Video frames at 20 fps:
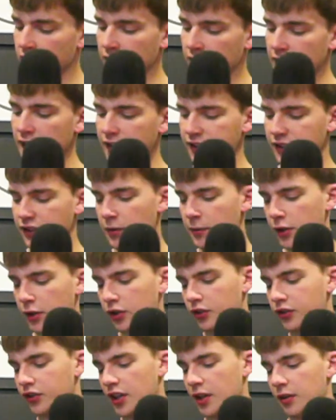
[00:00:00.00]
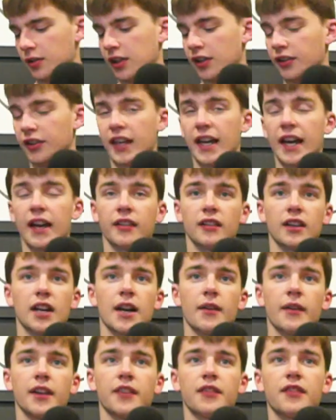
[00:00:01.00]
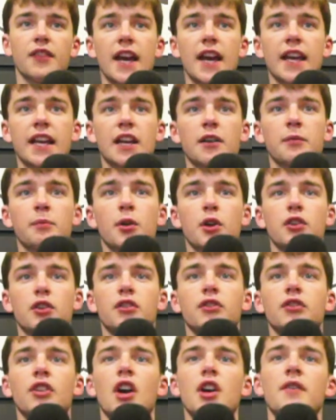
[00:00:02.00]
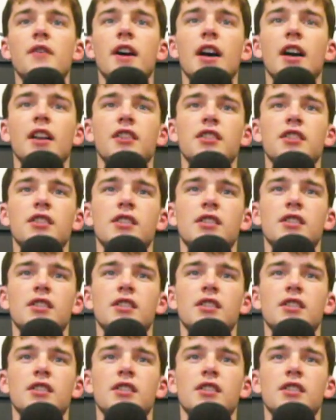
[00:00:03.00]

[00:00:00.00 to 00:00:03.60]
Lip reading: Gary says, oh my god, so close. Yeah, I mean, they have pushed so much.